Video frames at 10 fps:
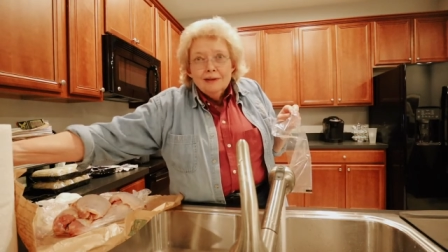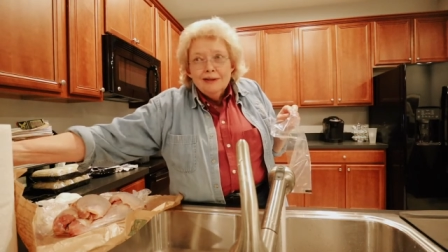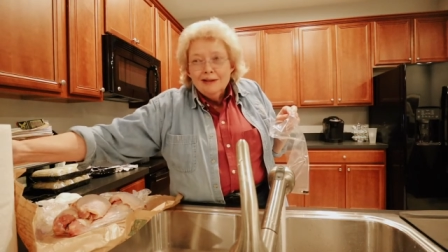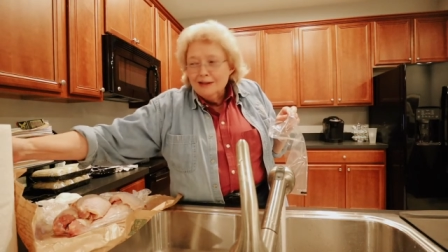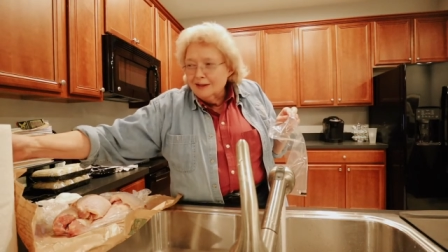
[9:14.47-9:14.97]

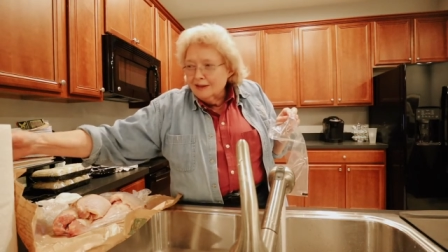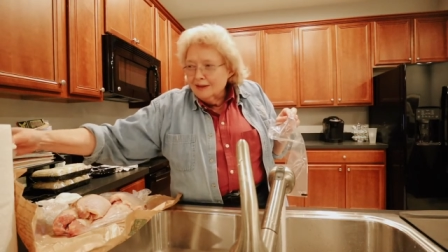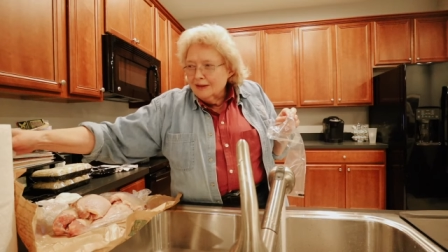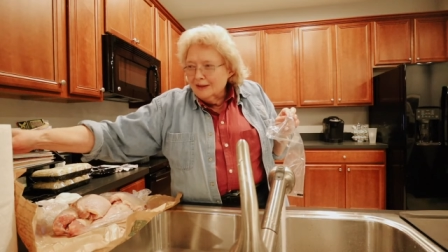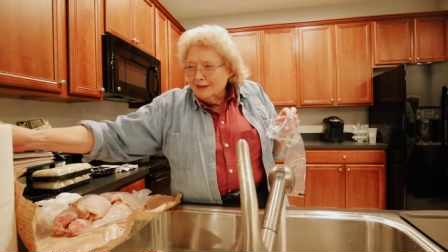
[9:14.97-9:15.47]
Well, you
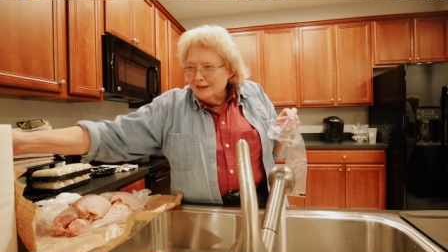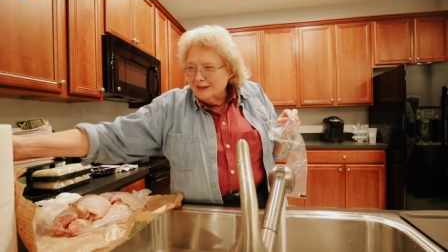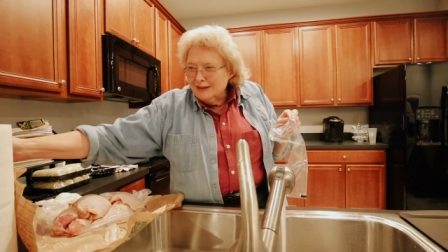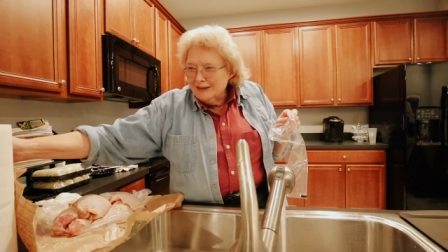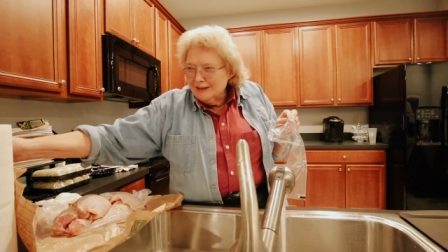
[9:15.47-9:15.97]
always have
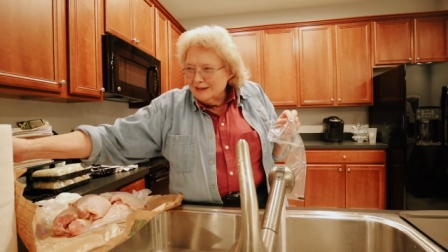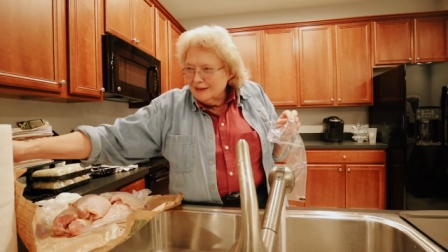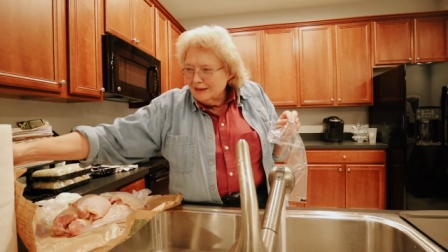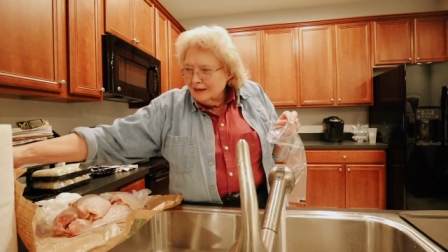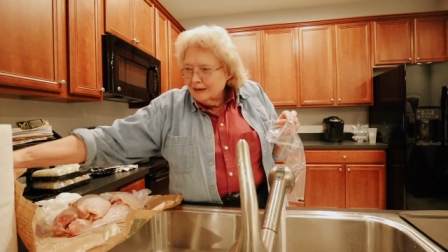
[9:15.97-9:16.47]
really good
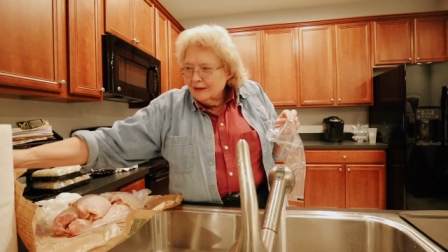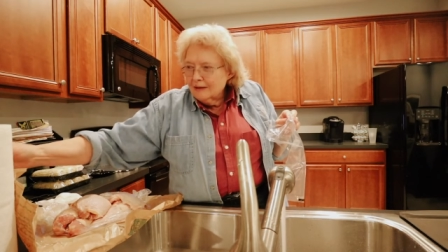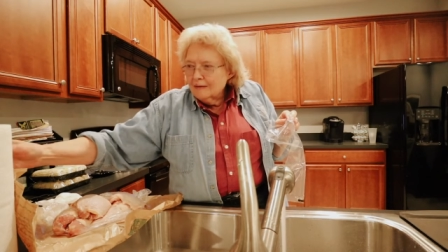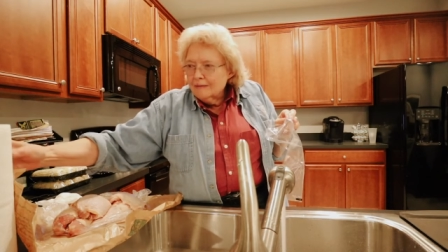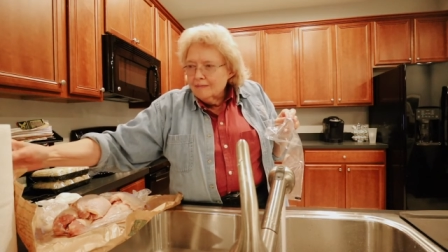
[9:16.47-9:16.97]
skin on the
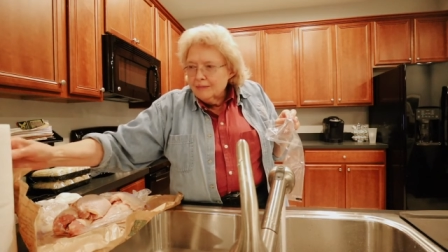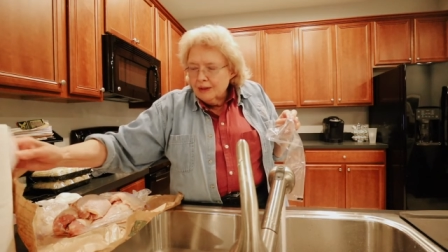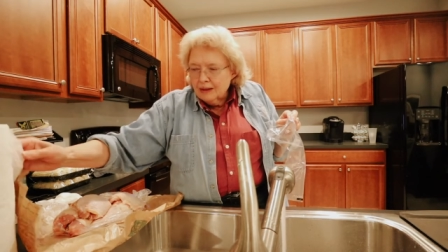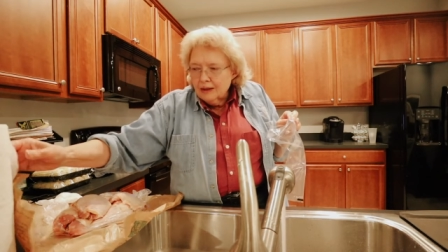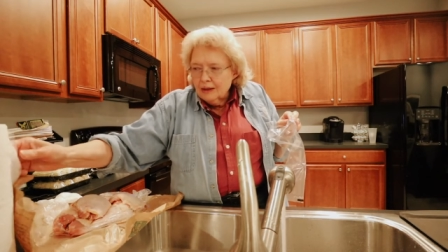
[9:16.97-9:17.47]
chicken, so
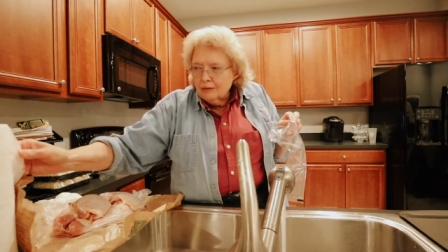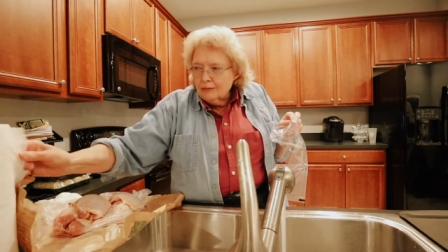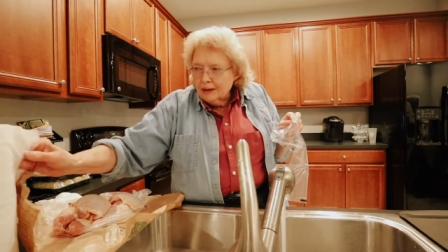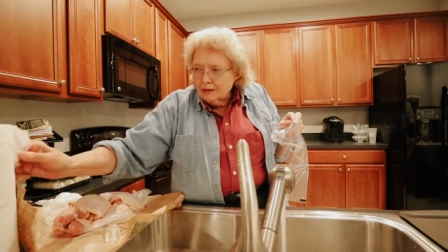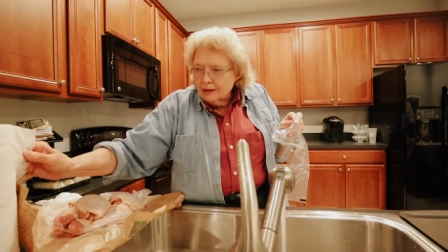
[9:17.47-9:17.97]
I know,
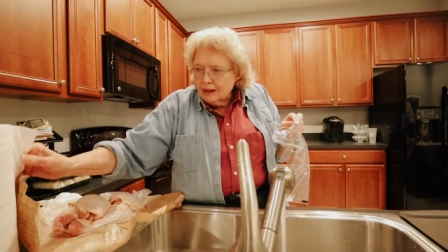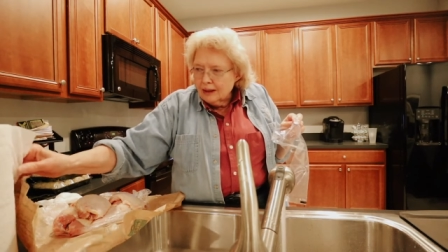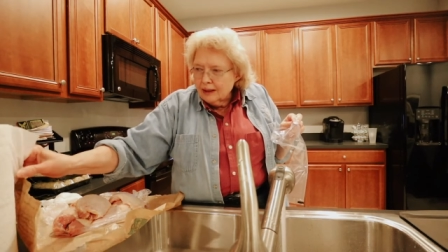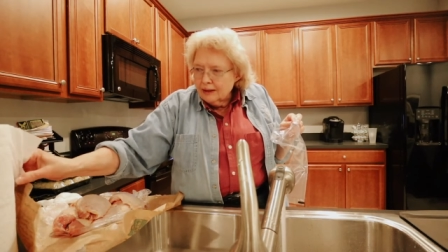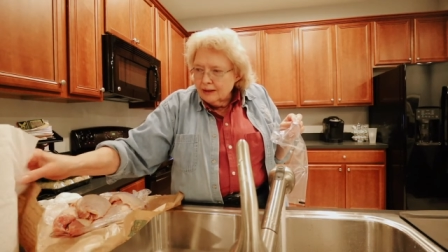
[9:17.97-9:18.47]
well,
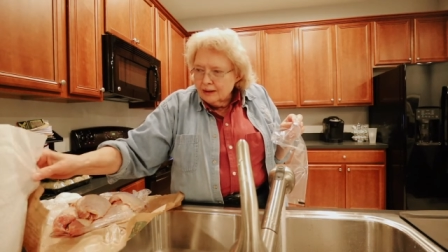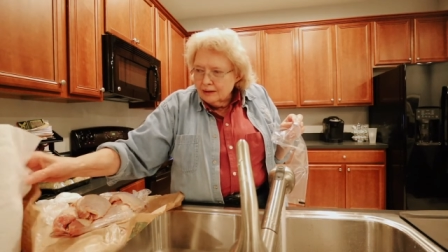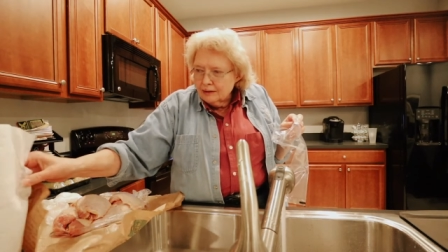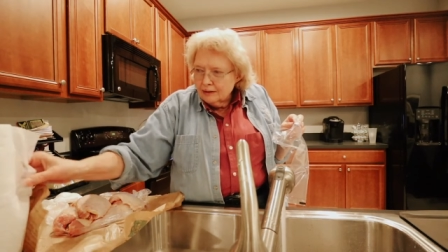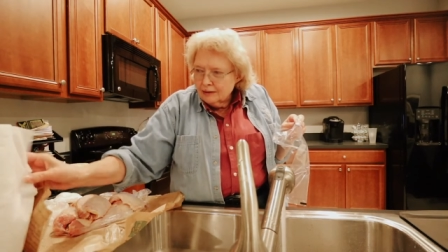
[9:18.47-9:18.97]
I... my uh,
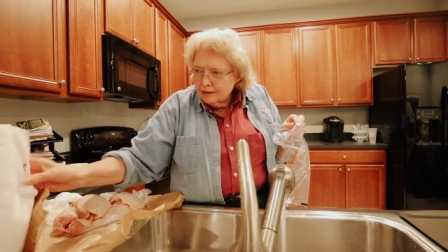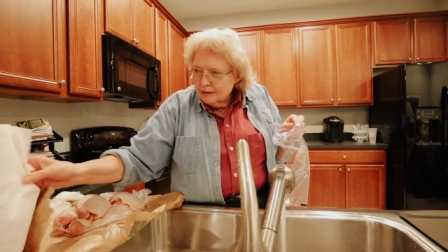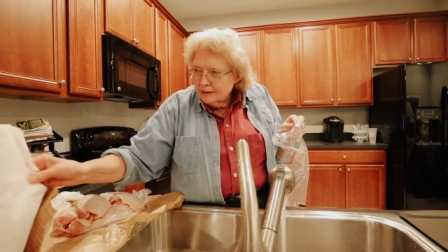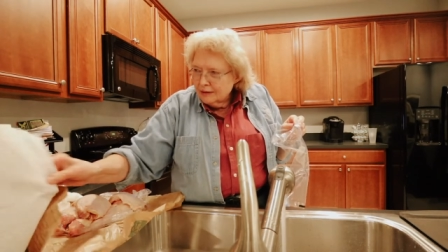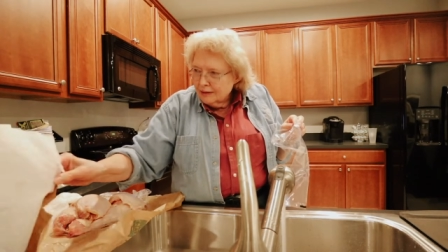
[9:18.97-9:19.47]
favorite part.
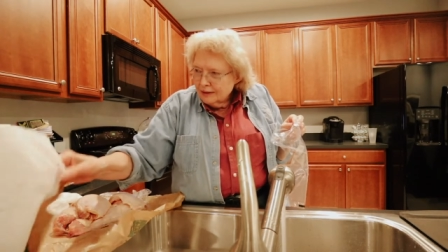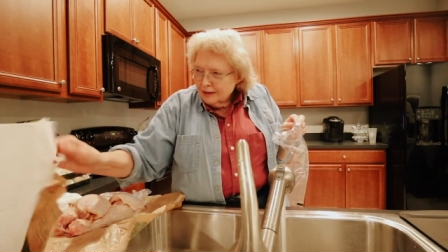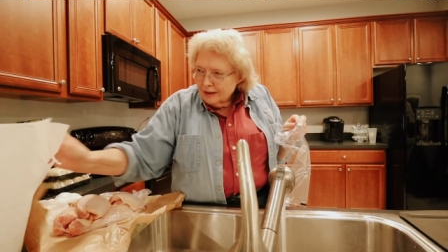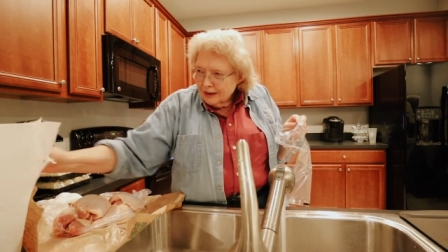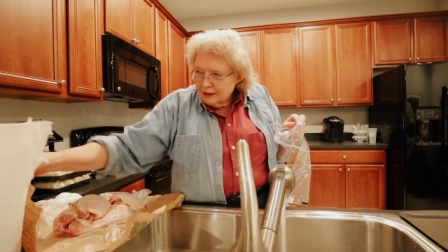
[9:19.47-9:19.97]

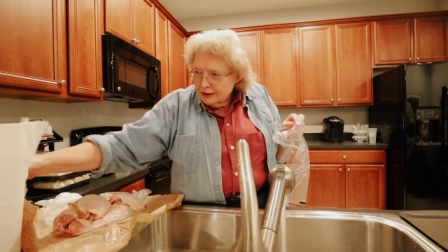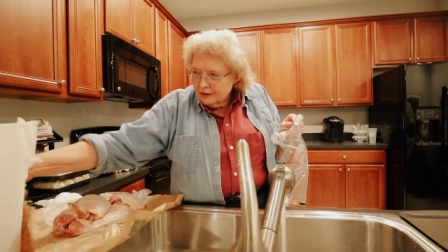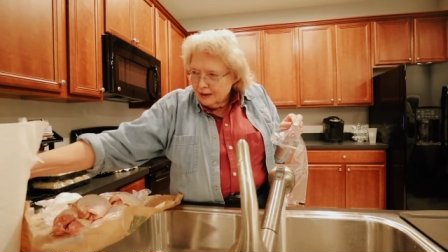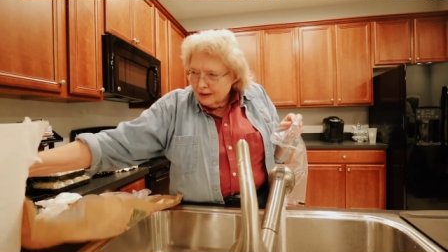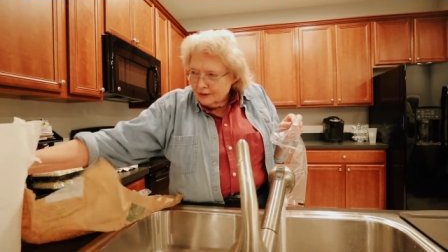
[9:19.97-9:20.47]
I know
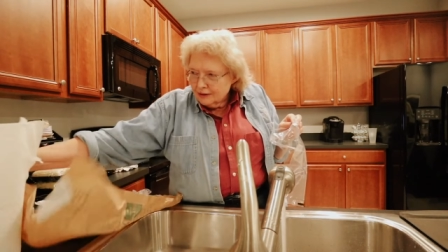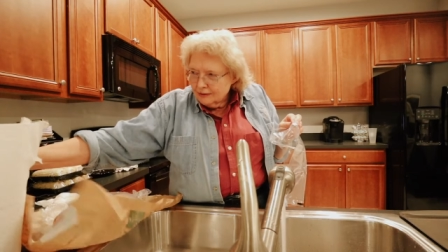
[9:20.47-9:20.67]
that.